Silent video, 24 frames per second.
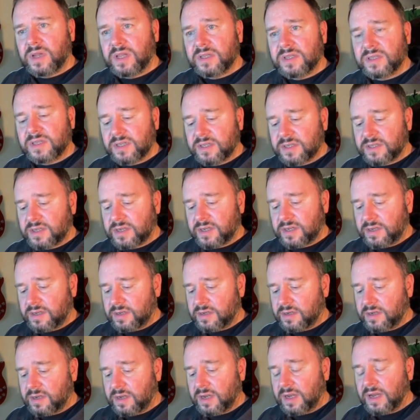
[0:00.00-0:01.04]
16
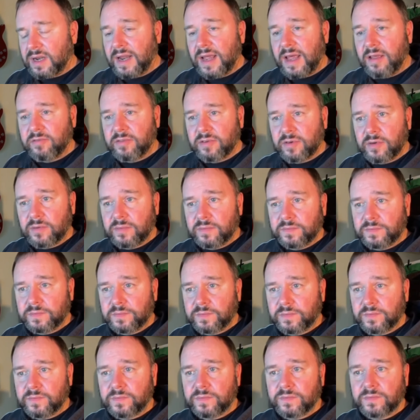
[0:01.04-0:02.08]
and an 11.
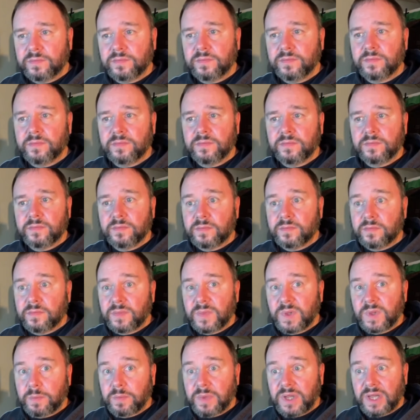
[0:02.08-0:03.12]

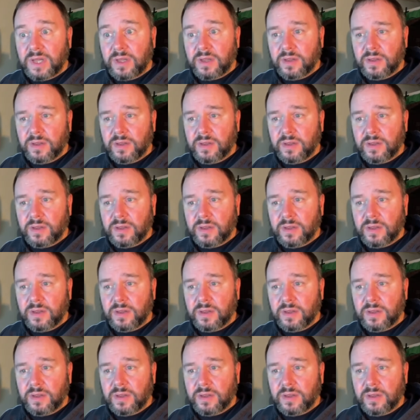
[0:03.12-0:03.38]
B.